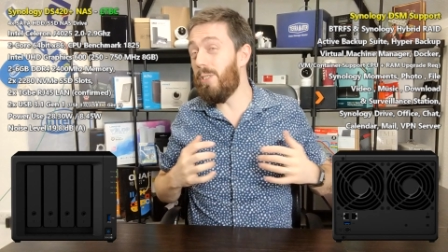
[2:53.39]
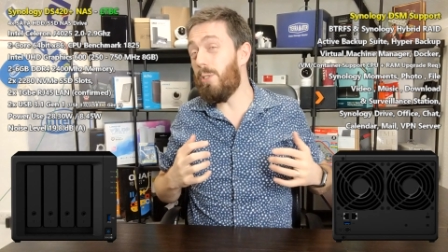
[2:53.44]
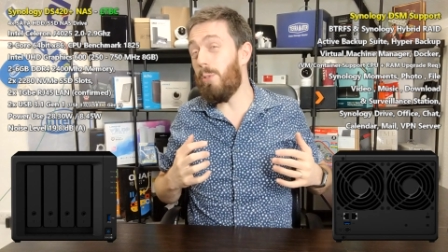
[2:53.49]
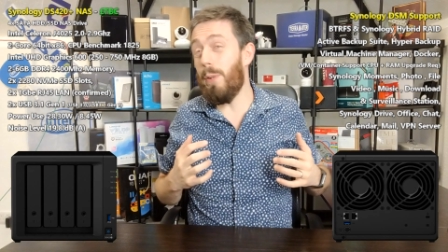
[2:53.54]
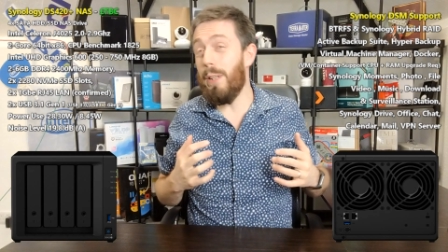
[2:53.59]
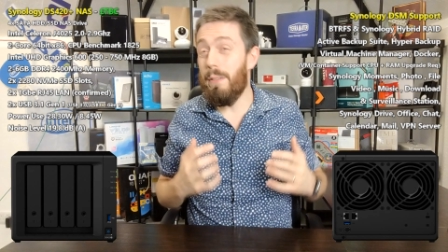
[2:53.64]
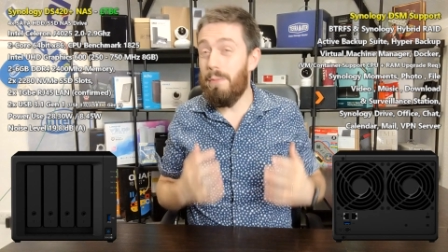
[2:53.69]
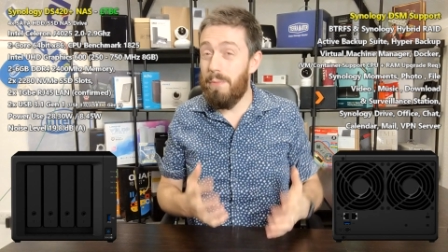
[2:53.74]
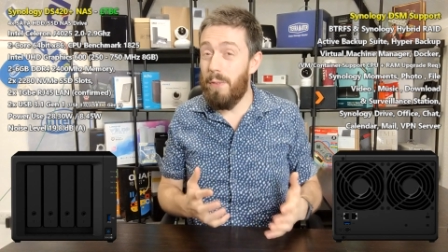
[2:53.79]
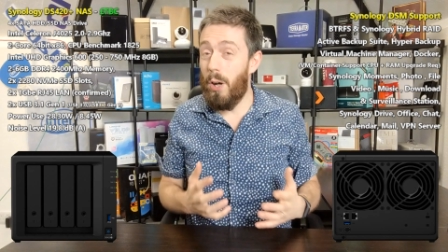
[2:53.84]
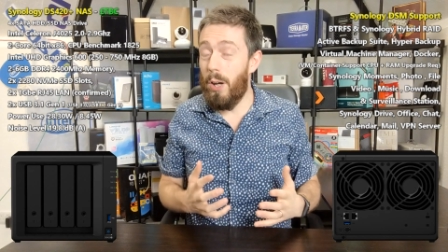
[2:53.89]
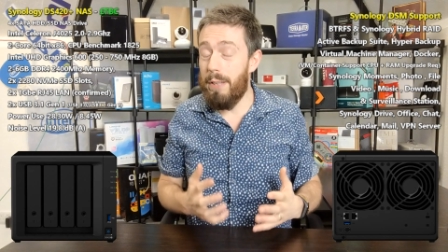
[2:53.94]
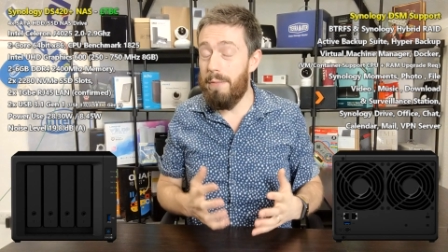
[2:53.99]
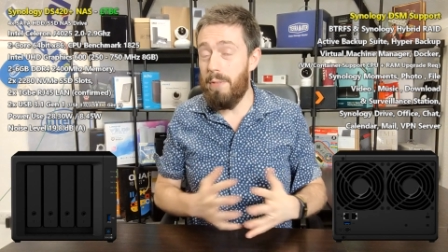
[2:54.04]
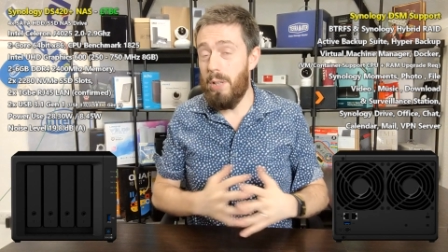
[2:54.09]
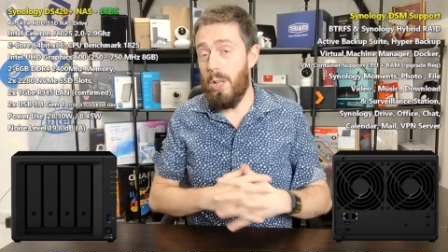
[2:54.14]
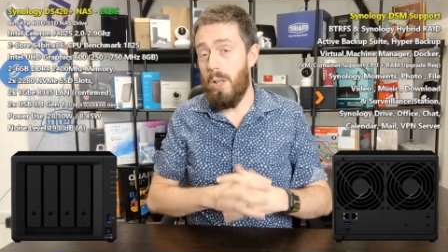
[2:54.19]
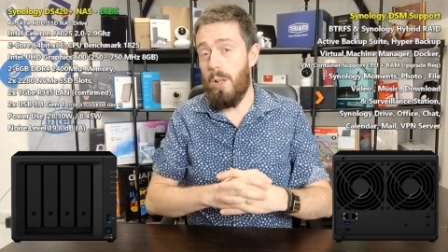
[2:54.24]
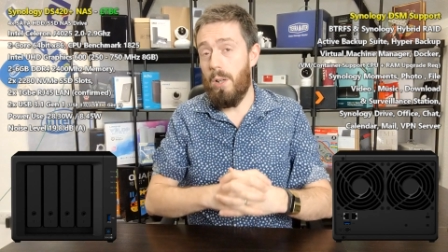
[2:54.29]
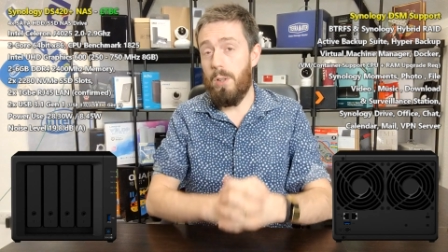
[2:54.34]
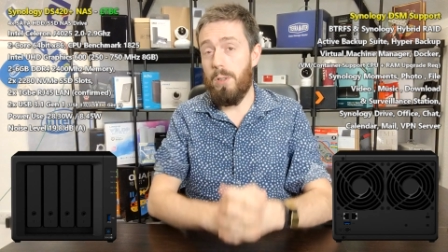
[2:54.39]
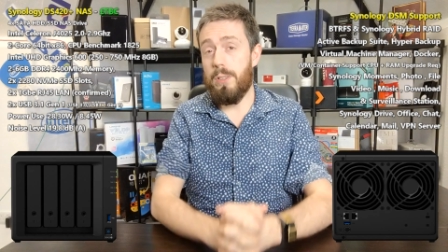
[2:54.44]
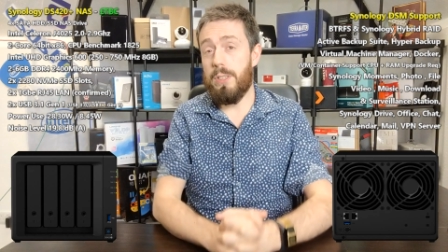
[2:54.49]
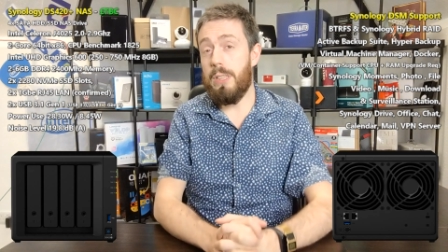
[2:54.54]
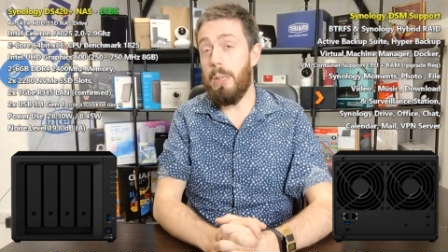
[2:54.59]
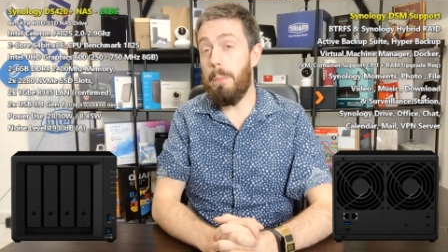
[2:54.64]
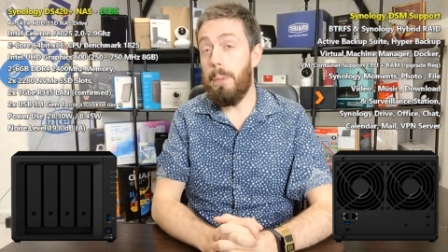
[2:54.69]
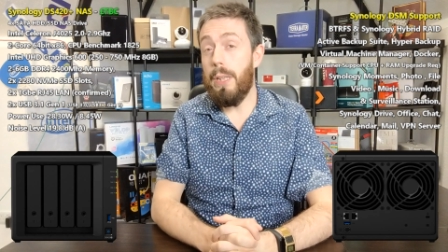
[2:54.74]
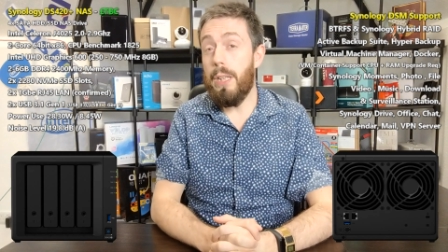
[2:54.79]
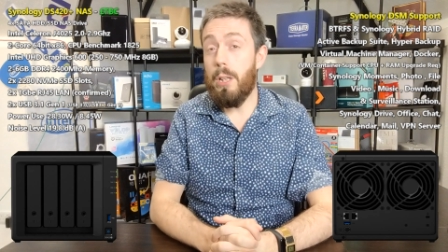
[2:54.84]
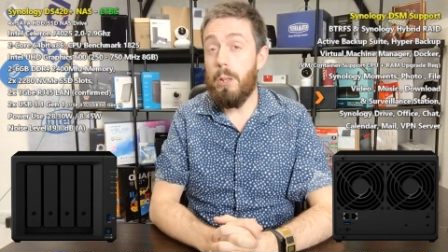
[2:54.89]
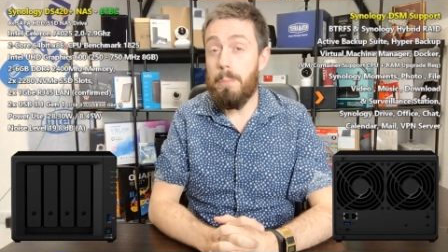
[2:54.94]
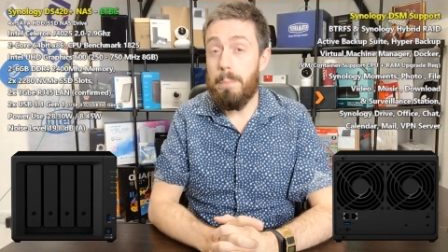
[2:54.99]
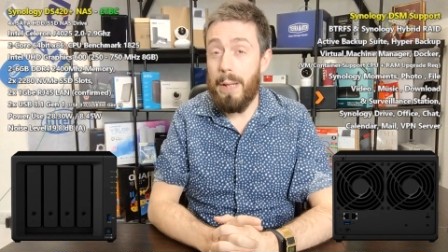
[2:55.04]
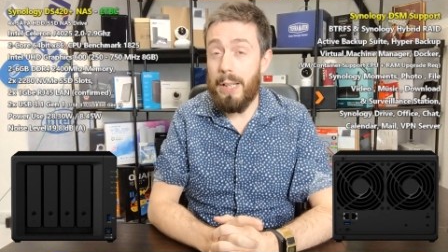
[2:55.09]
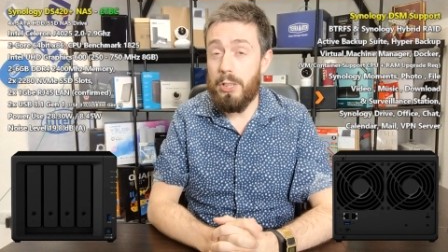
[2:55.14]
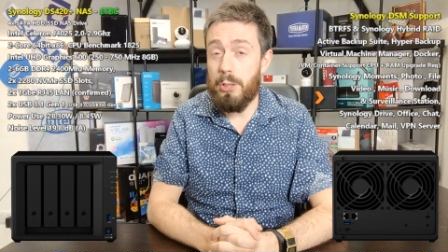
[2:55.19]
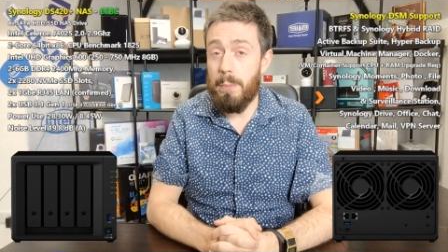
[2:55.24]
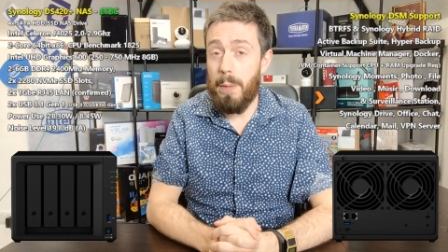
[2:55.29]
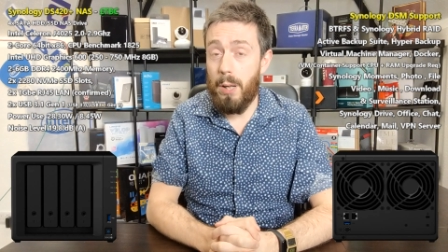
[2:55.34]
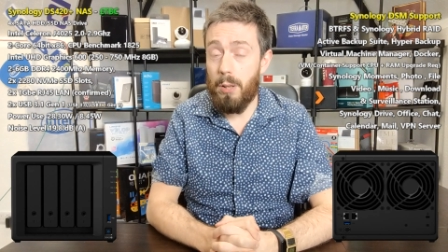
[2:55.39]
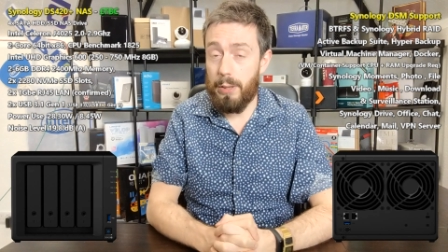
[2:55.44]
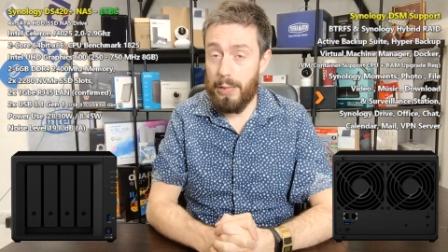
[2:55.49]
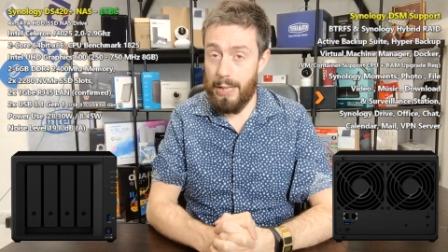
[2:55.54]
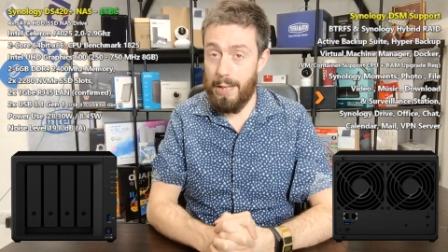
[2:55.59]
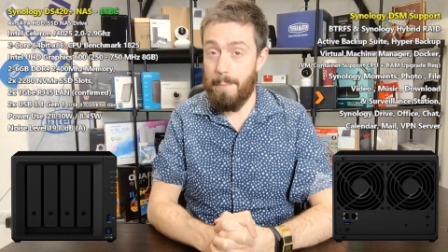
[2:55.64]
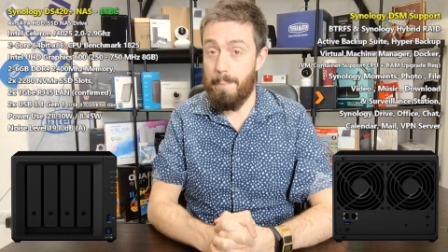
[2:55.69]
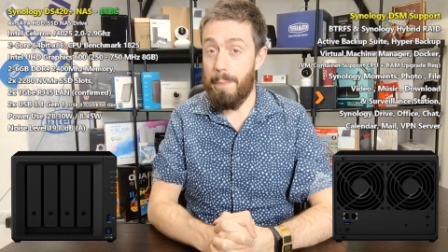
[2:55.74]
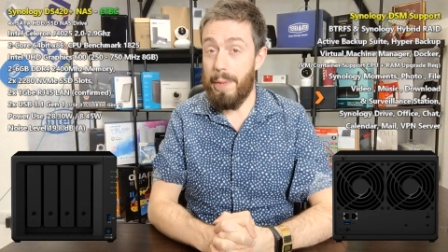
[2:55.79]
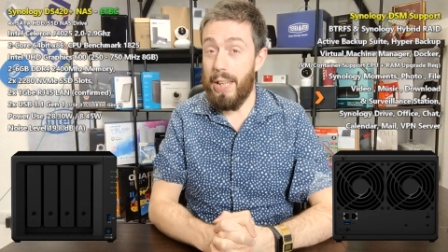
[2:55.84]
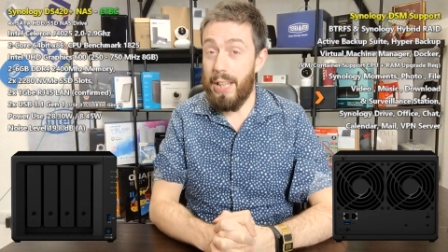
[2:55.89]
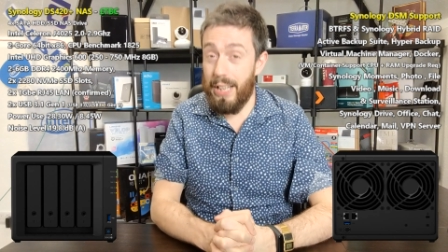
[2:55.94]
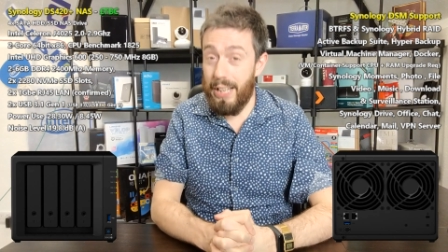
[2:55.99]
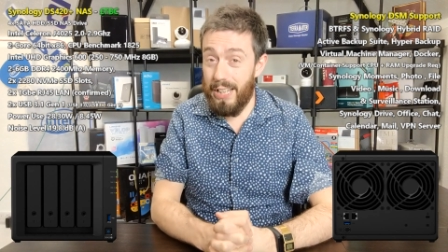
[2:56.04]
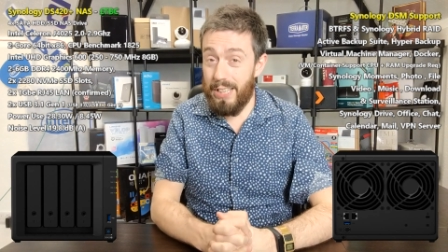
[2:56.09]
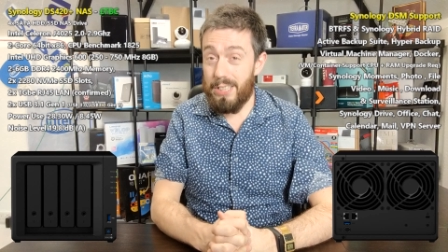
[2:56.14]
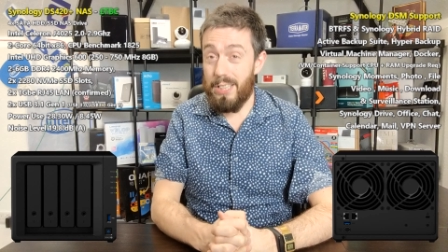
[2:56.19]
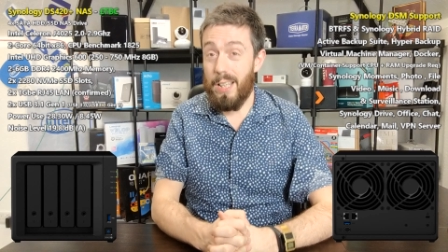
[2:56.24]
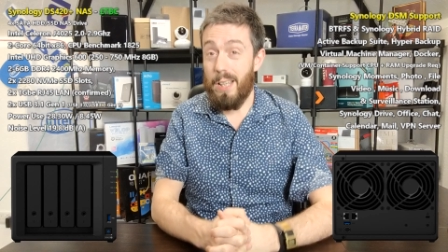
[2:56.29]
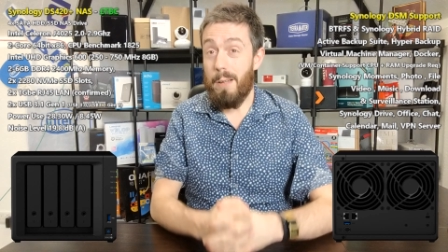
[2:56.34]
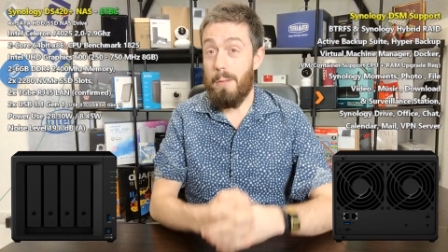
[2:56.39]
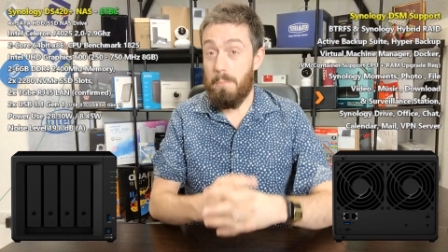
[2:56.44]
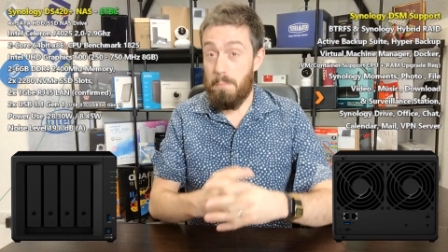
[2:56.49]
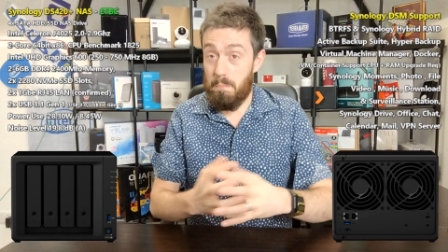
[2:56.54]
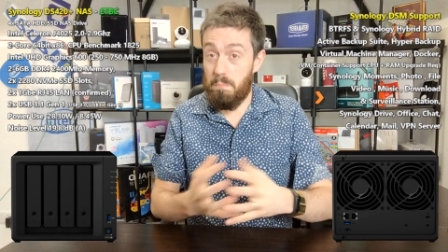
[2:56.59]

twenty-five on C P U benchmark, it is,